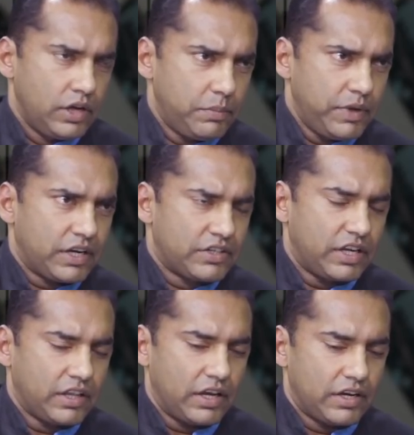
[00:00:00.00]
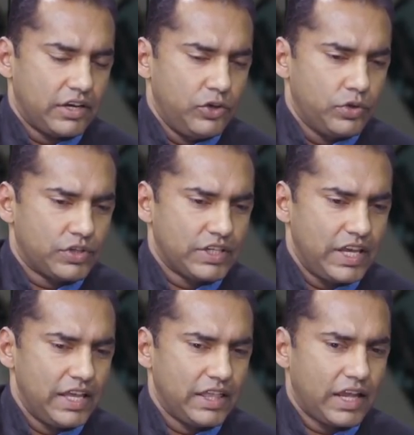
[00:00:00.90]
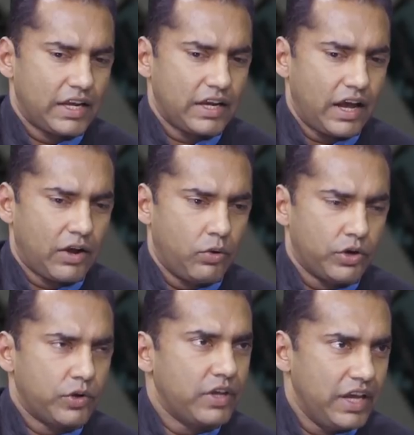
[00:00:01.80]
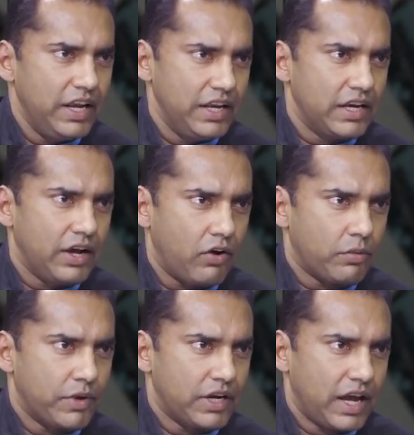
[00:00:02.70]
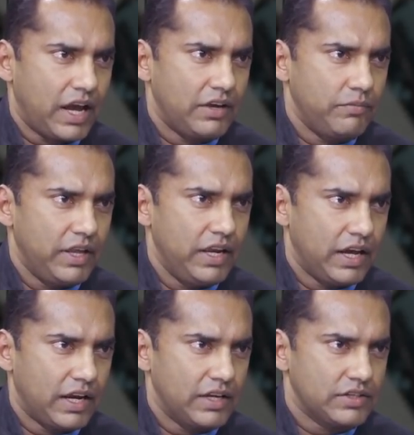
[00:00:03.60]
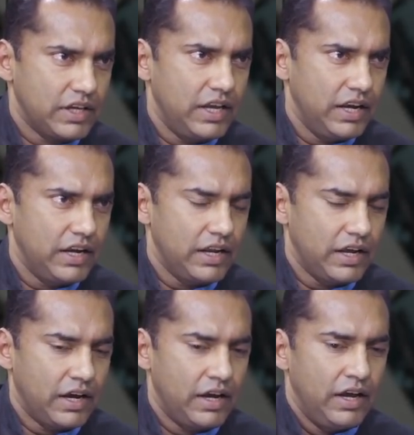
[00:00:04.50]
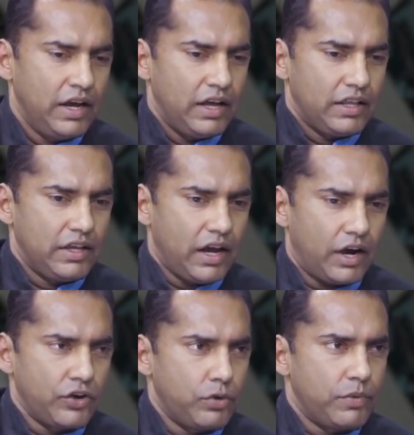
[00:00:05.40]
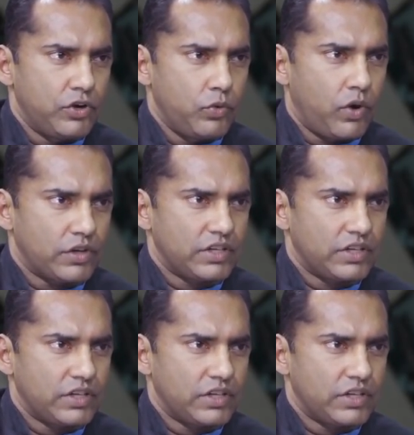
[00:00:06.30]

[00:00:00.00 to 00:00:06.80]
Let me understand that. You are saying that according to the Indian government and many analysts in India, the argument was